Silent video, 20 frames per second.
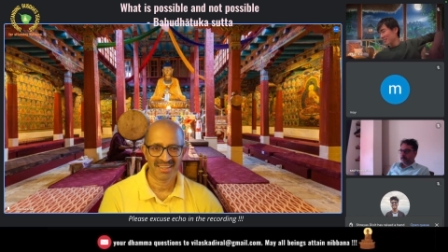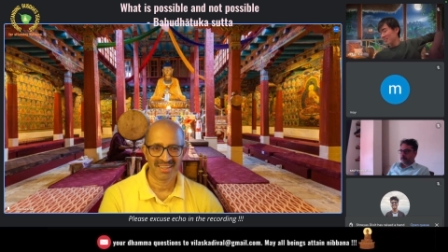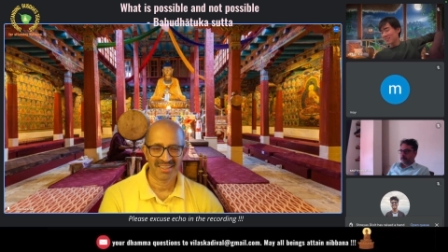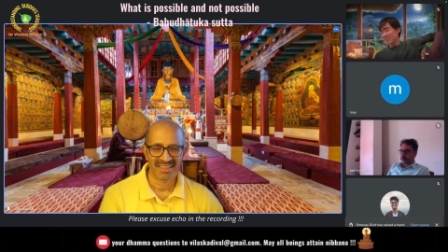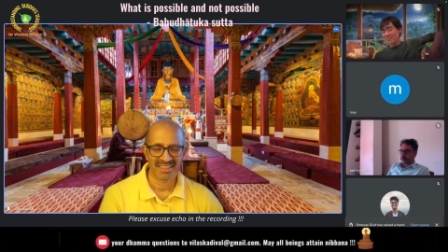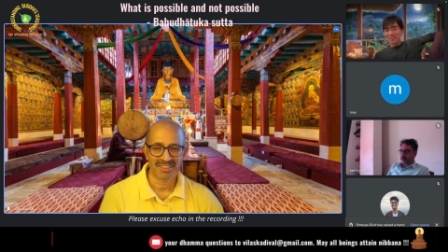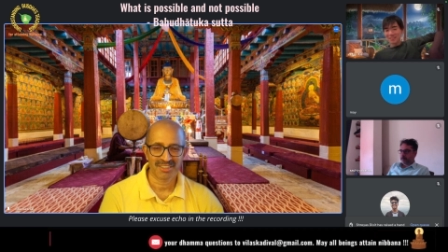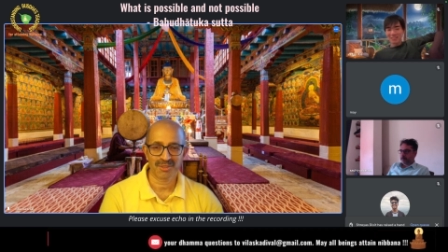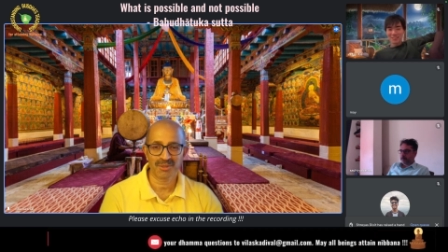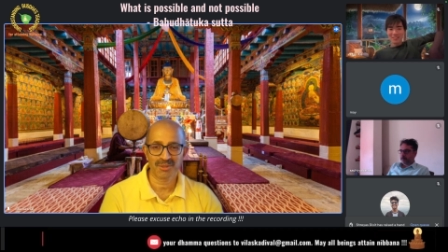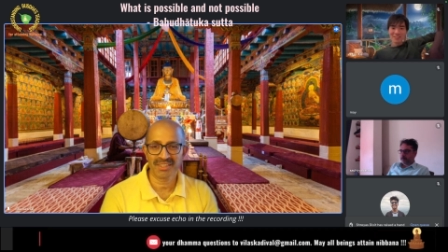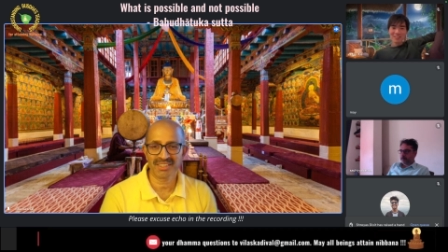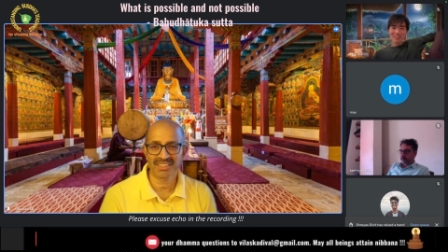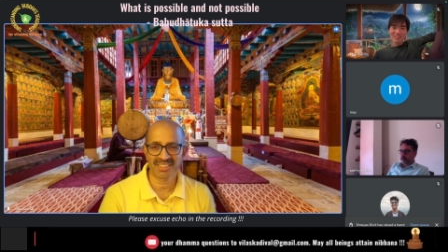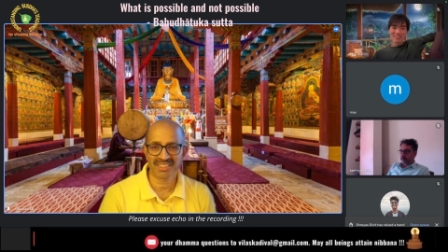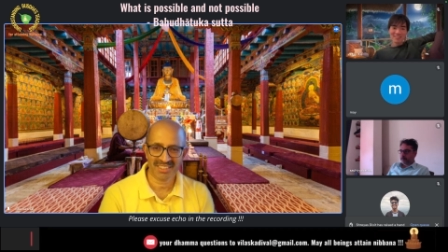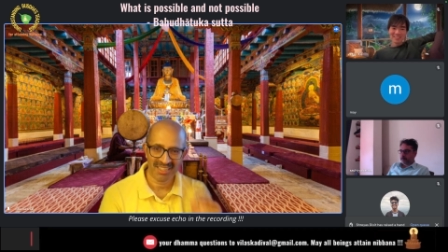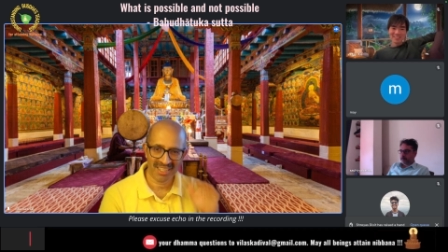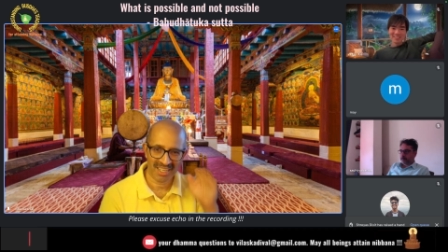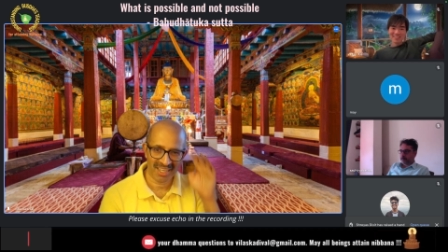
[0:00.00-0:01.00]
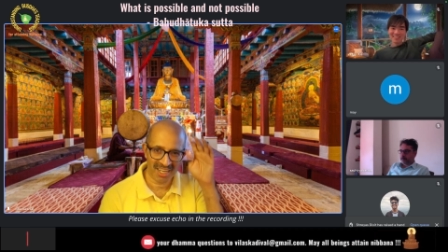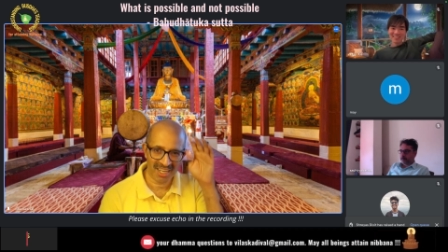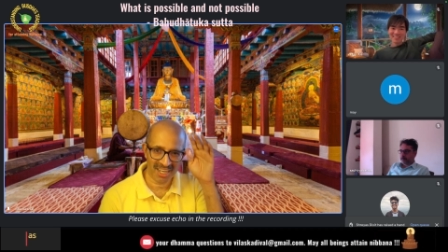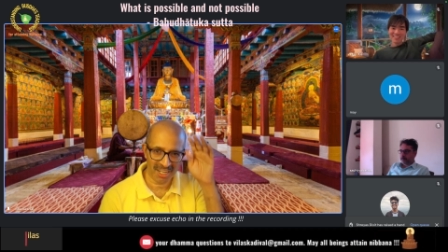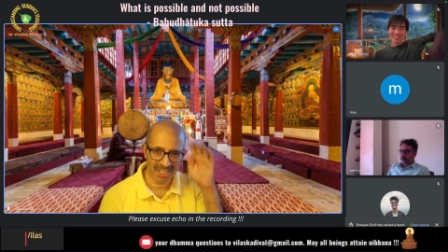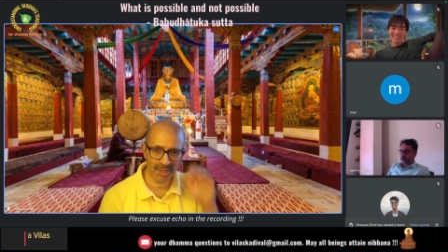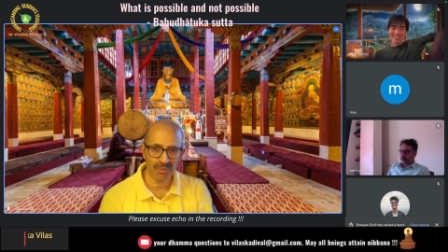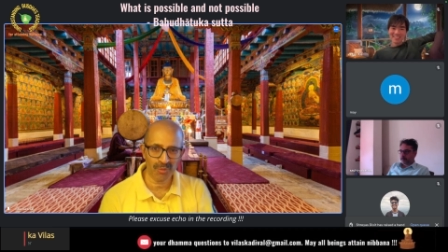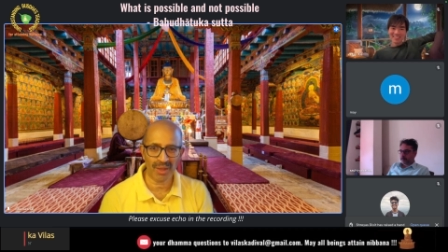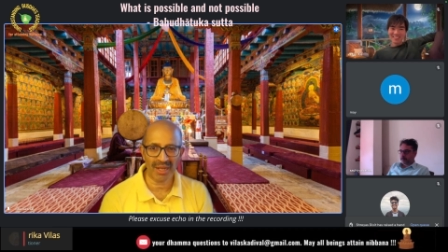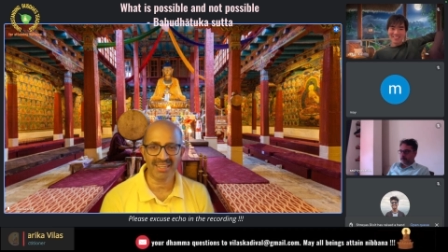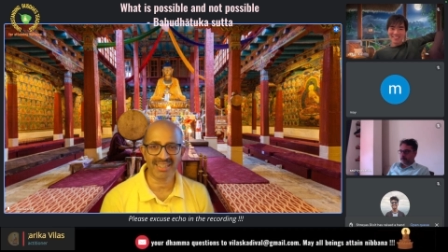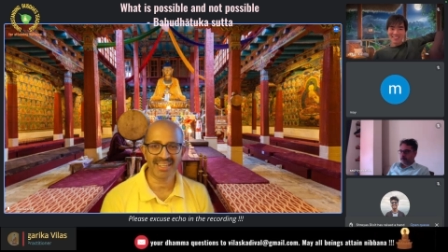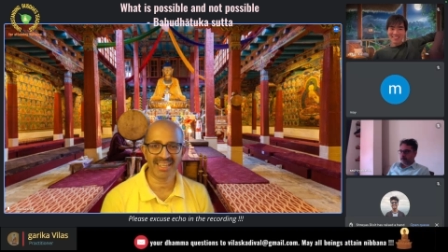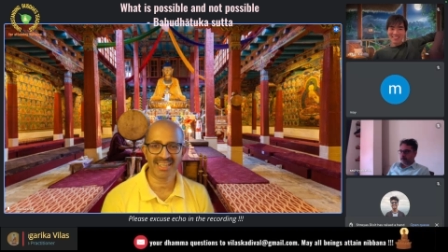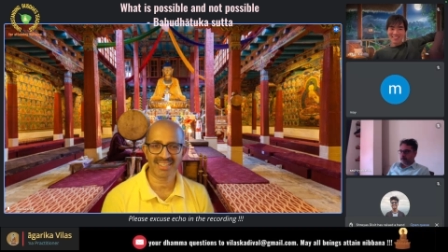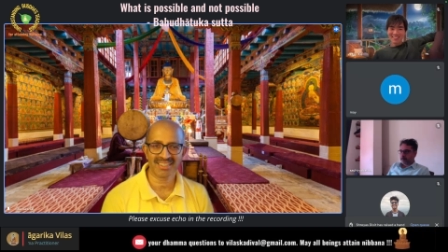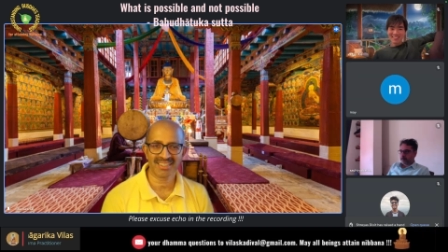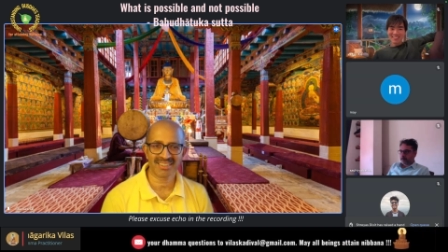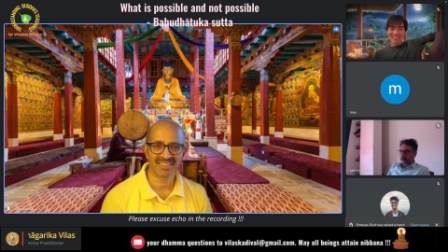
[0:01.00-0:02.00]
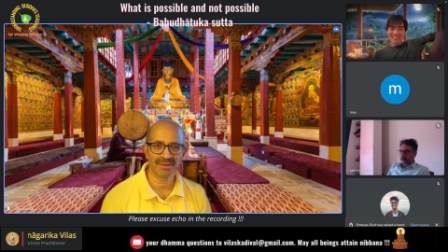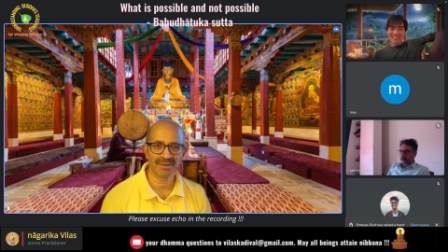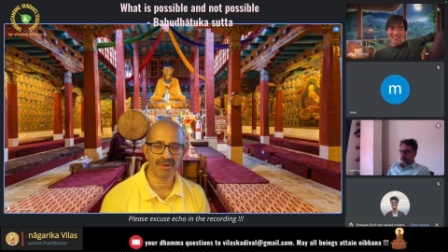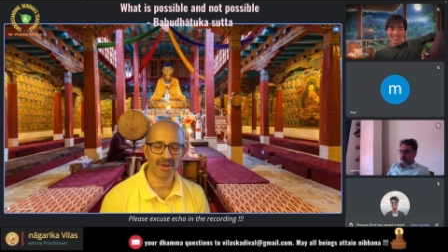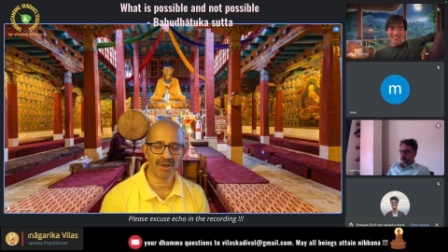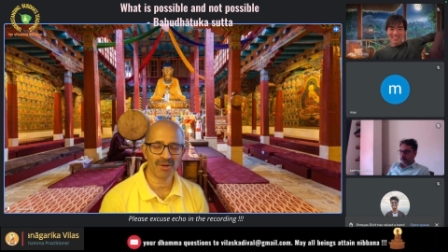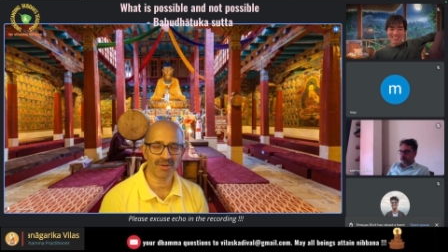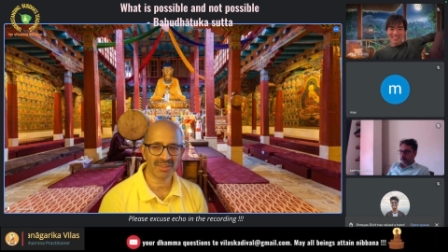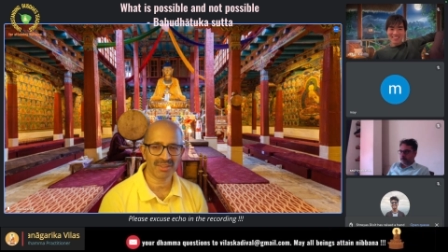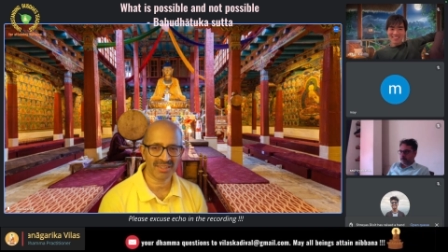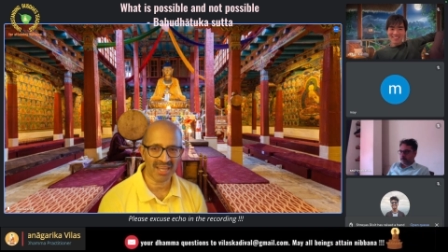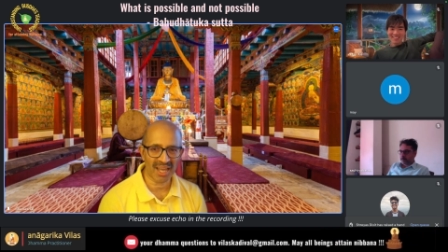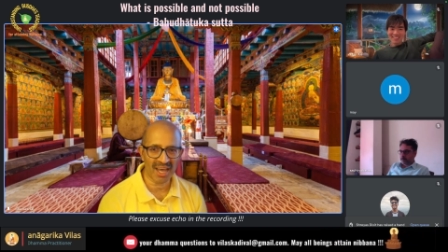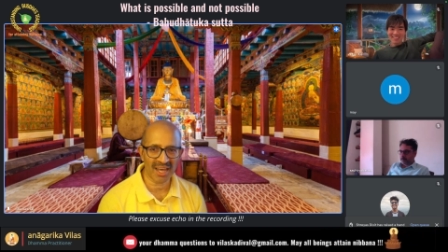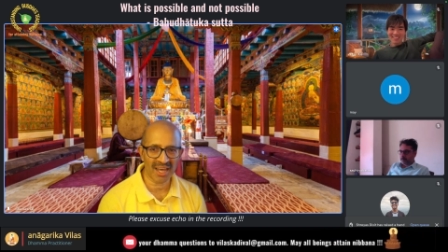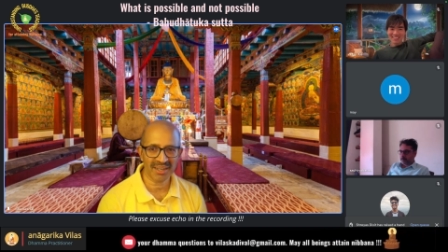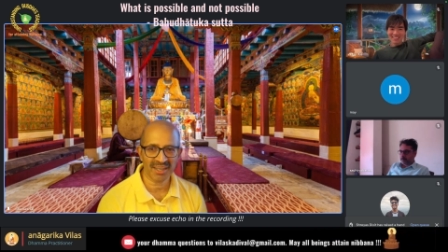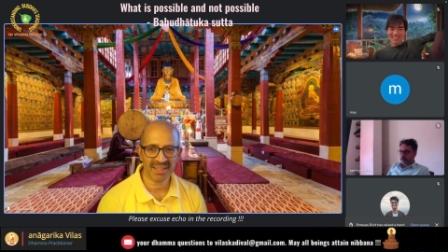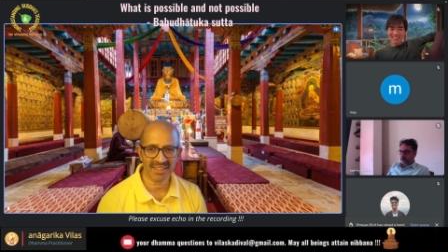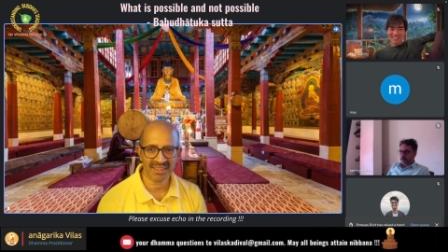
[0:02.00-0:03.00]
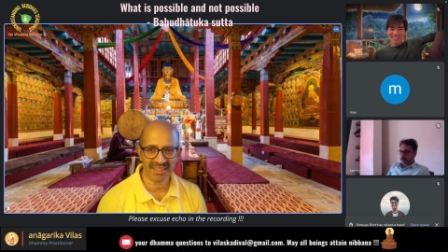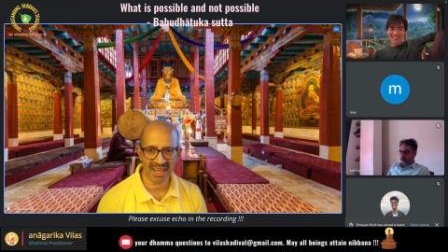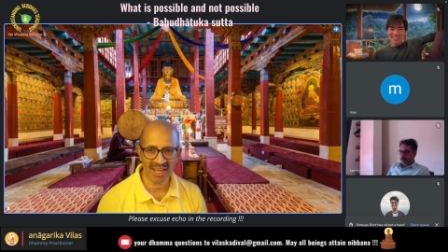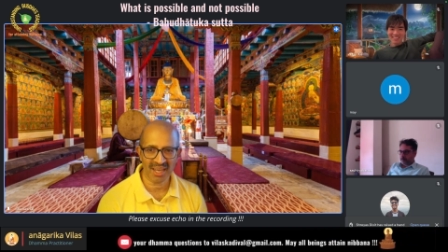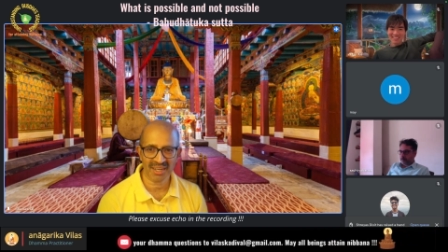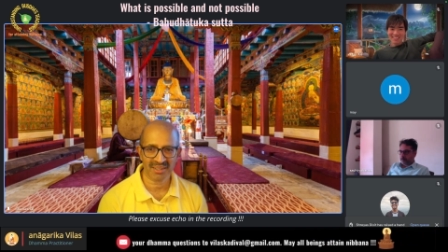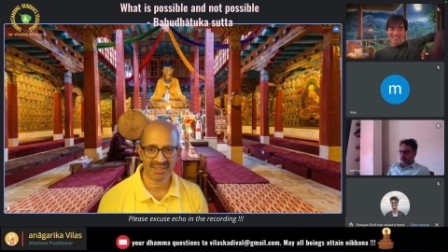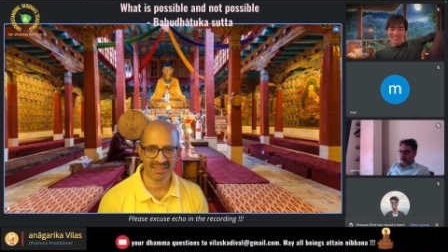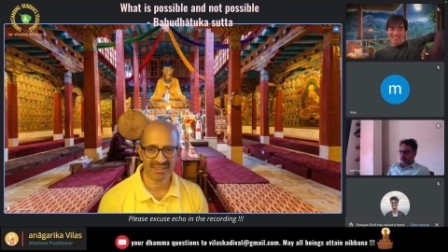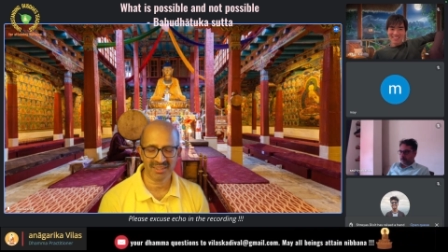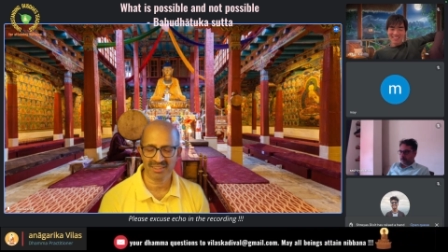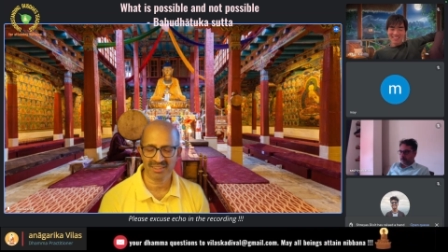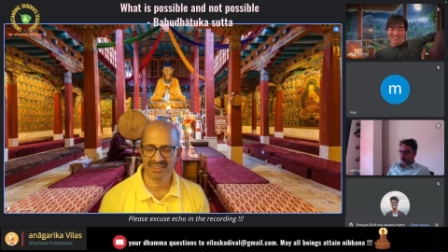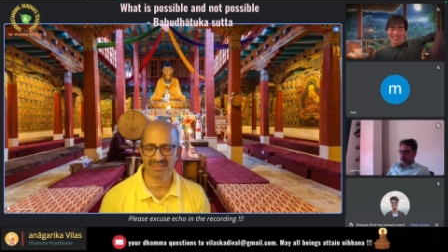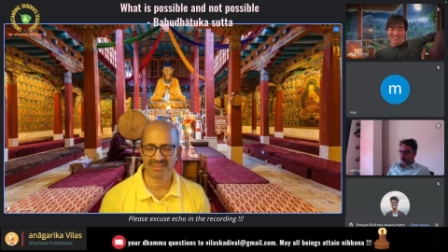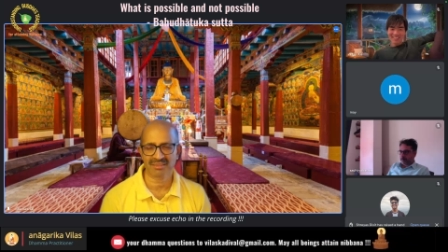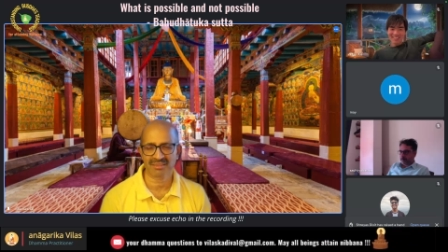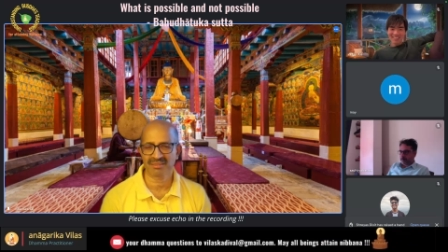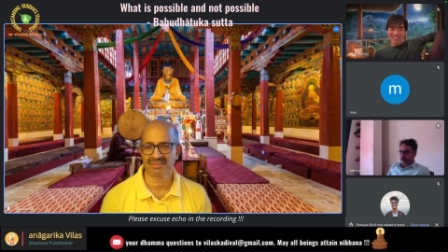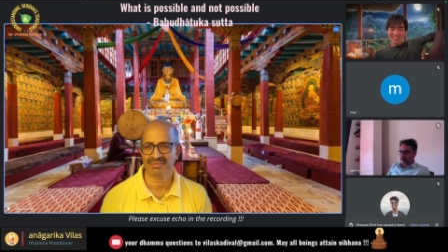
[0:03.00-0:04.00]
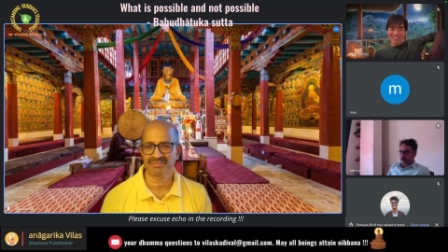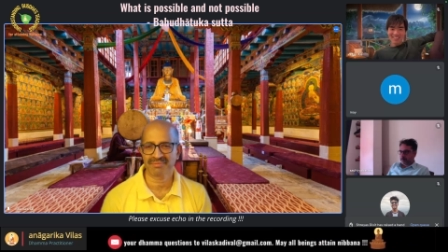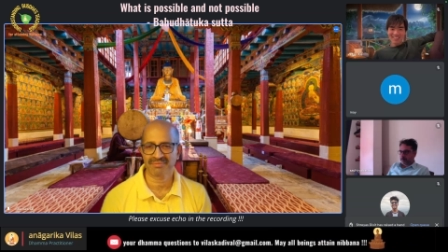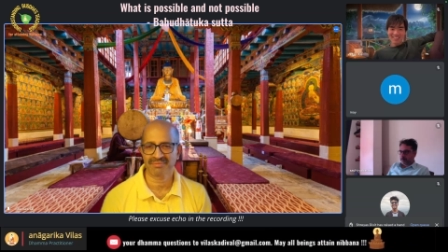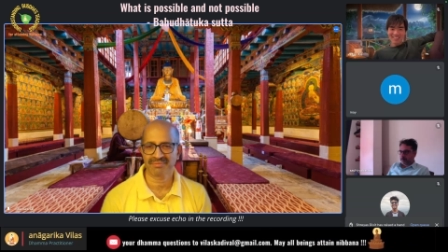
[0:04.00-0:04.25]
So this 12 things about thana, thana is